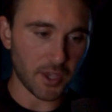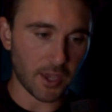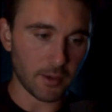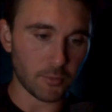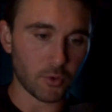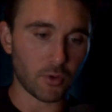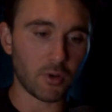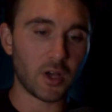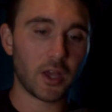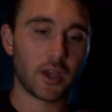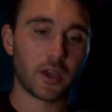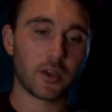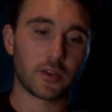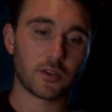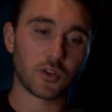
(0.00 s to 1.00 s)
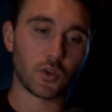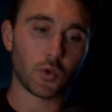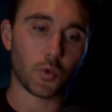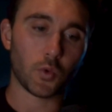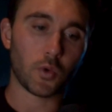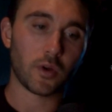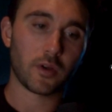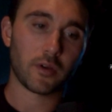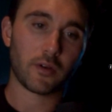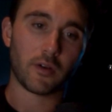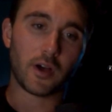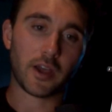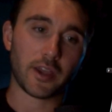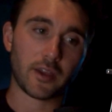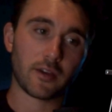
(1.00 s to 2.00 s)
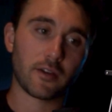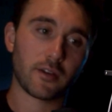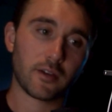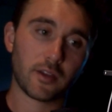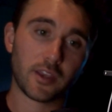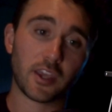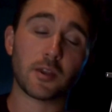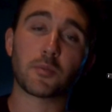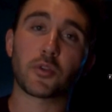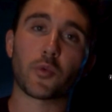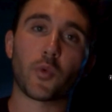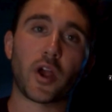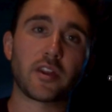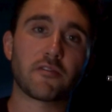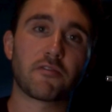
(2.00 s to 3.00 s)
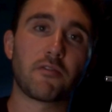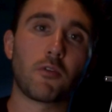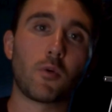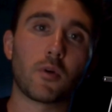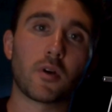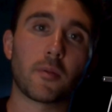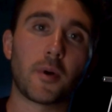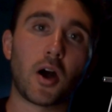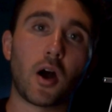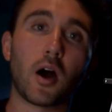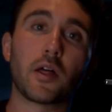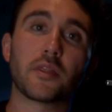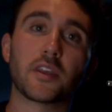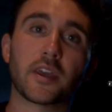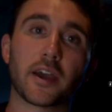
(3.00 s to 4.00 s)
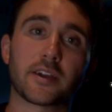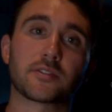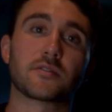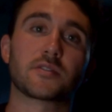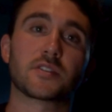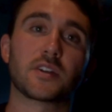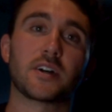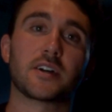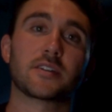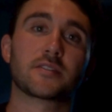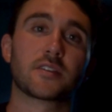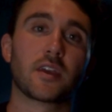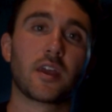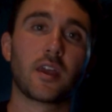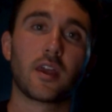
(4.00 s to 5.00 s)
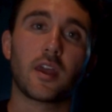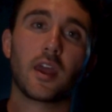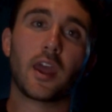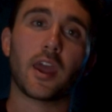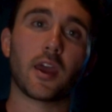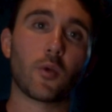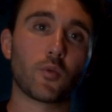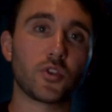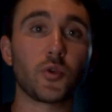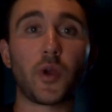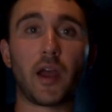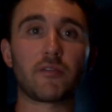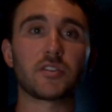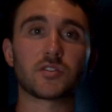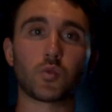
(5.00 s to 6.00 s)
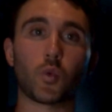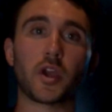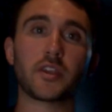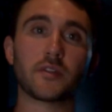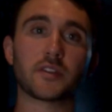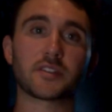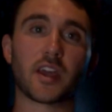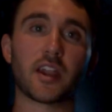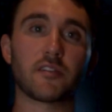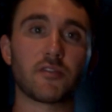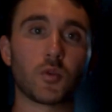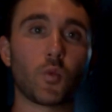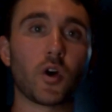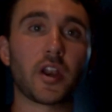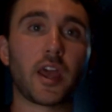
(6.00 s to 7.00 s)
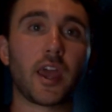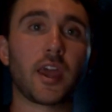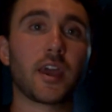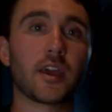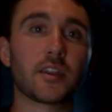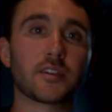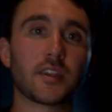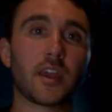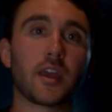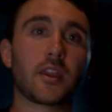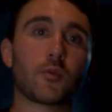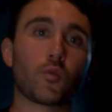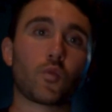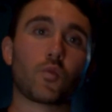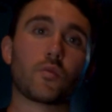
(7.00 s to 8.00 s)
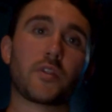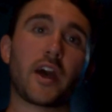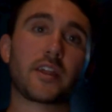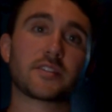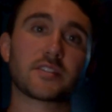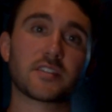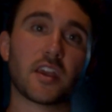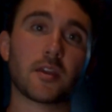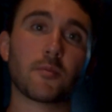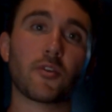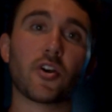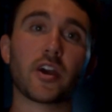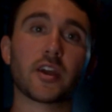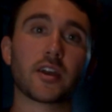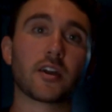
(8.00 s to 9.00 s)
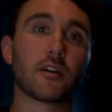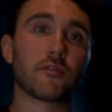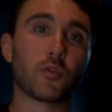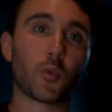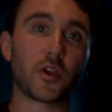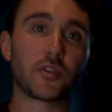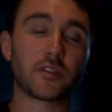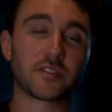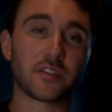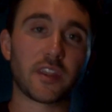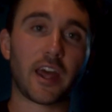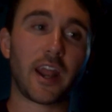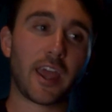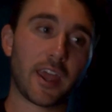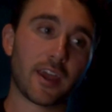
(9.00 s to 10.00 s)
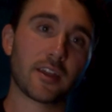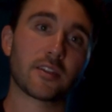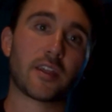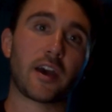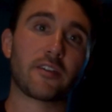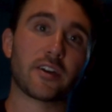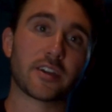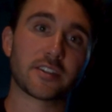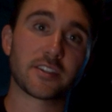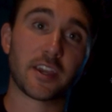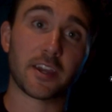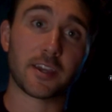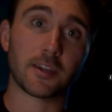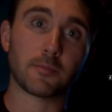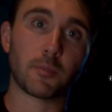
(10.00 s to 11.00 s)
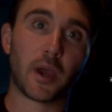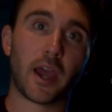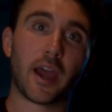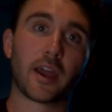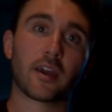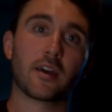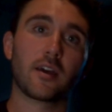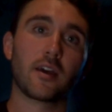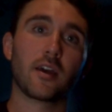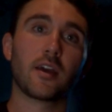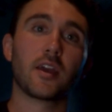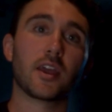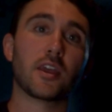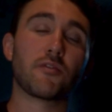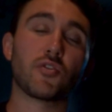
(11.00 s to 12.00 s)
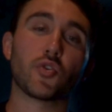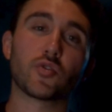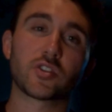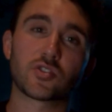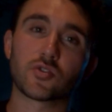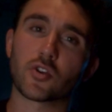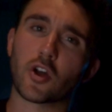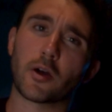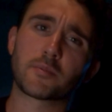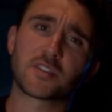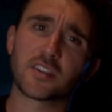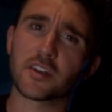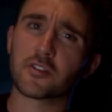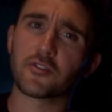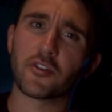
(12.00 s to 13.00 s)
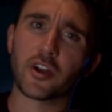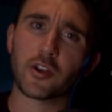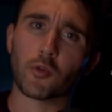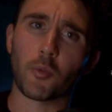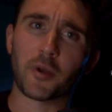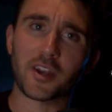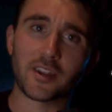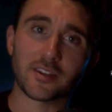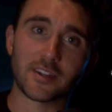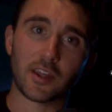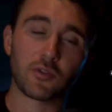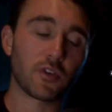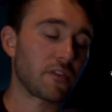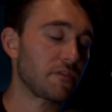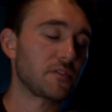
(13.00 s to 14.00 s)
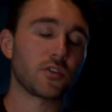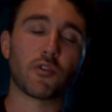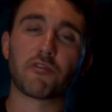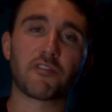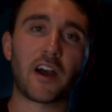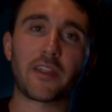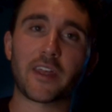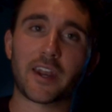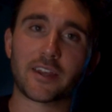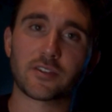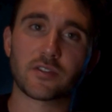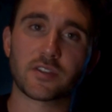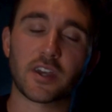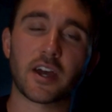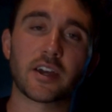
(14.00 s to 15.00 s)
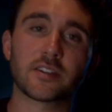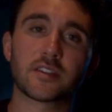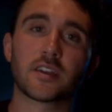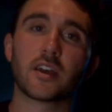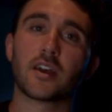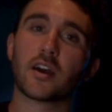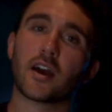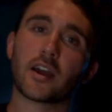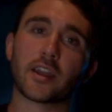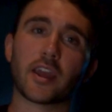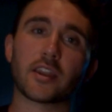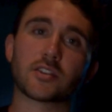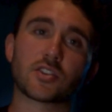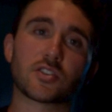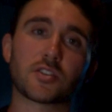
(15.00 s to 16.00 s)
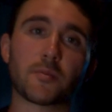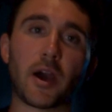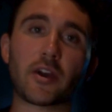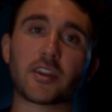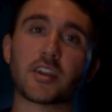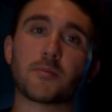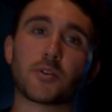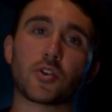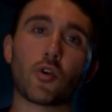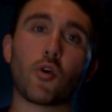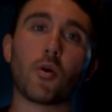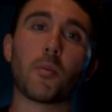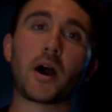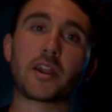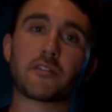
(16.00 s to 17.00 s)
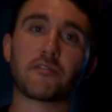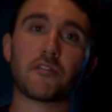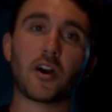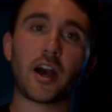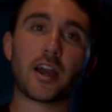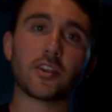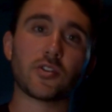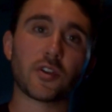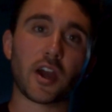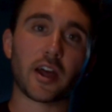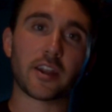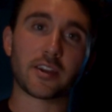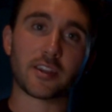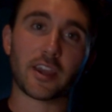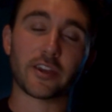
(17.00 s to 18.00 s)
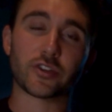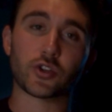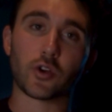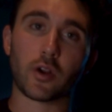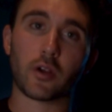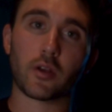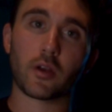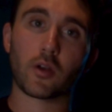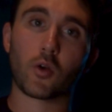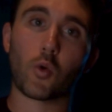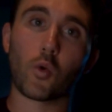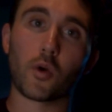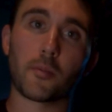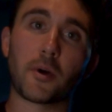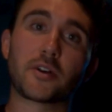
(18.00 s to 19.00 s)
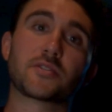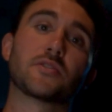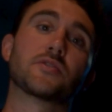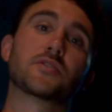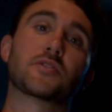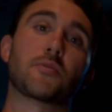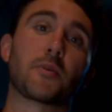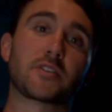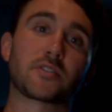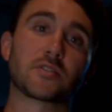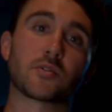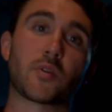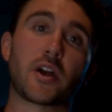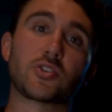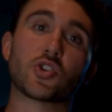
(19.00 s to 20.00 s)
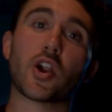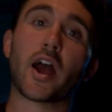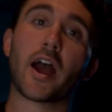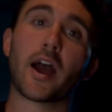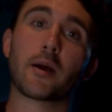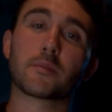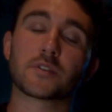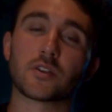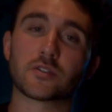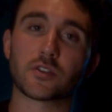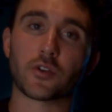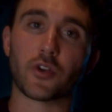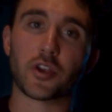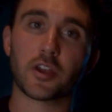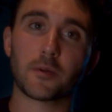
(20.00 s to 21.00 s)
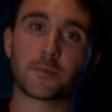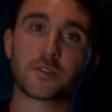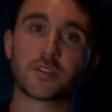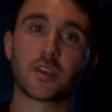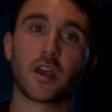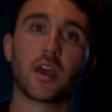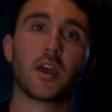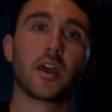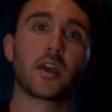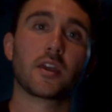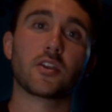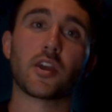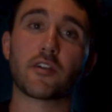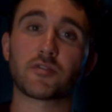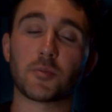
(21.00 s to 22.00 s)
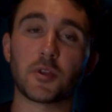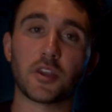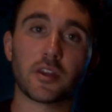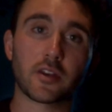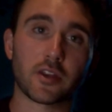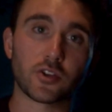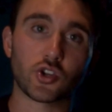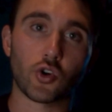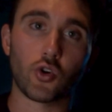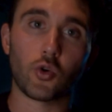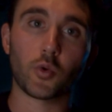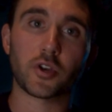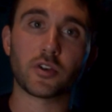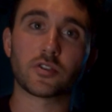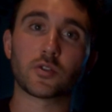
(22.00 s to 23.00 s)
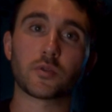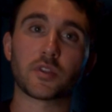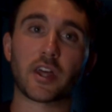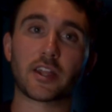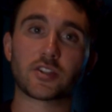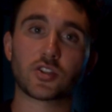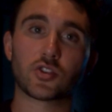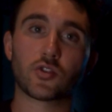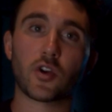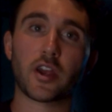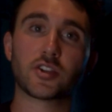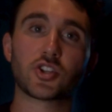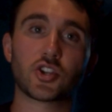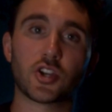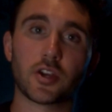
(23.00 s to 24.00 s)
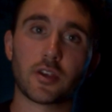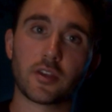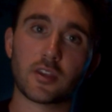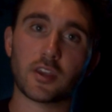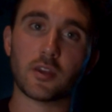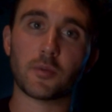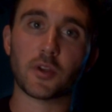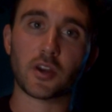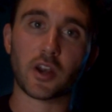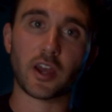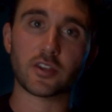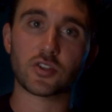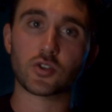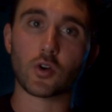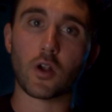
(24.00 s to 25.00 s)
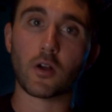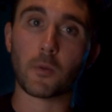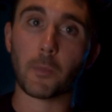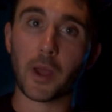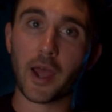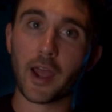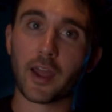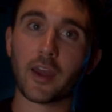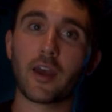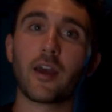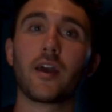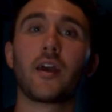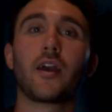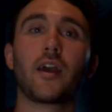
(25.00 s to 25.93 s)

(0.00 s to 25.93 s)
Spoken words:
be able to keep the right form on the exercise. And you have this weight that's kind of in one hand, and that same leg of the weight that's in that hand, that leg's kicking back. If you just look up single leg Romanian deadlift, you'll find that exercise. Again, it's just about keeping your whole body flat. You got to engage your core muscles, your muscles around your abs, also your hips. You have to be in control when you're doing that stretch, keeping a nice strong back.